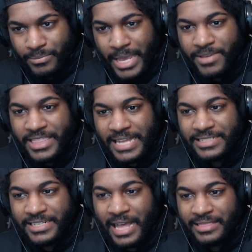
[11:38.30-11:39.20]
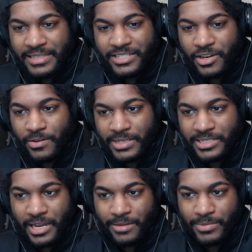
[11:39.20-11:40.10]
Maybe that's not this current
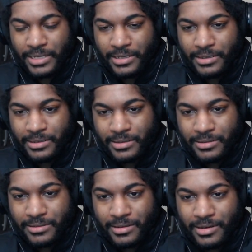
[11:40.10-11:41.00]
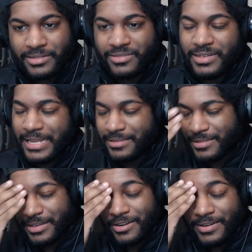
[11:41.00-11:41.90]
timeline. Or not
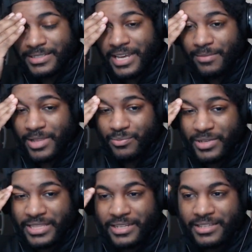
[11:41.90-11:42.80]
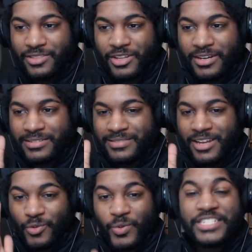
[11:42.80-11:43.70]
the current timeline, but the the
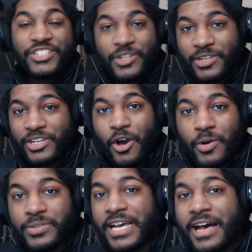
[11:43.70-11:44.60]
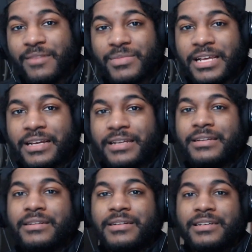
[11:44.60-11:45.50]
original Go
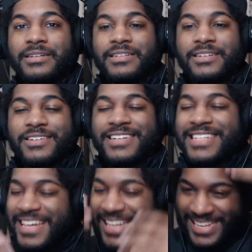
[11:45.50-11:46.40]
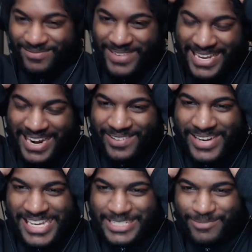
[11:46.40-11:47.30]
timeline. Or ah oh, man, how do I